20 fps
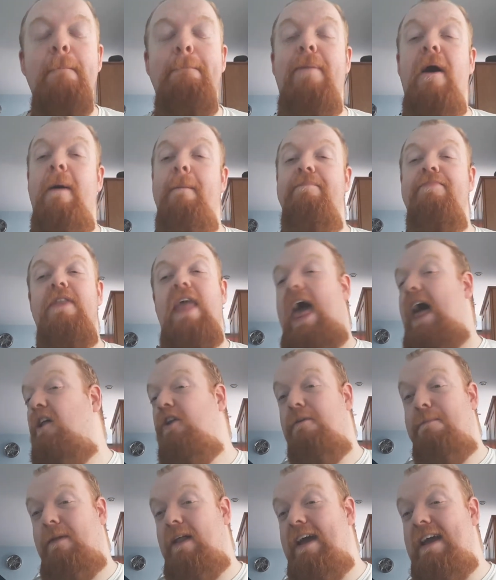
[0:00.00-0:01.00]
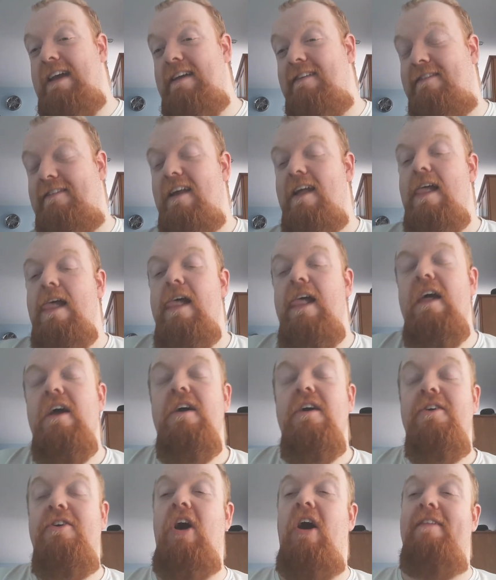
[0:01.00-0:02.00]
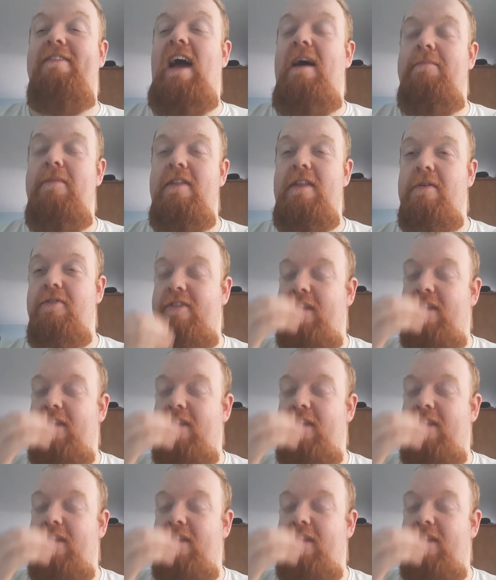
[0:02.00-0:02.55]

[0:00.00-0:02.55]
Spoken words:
But L-Blaze, goddamn, there was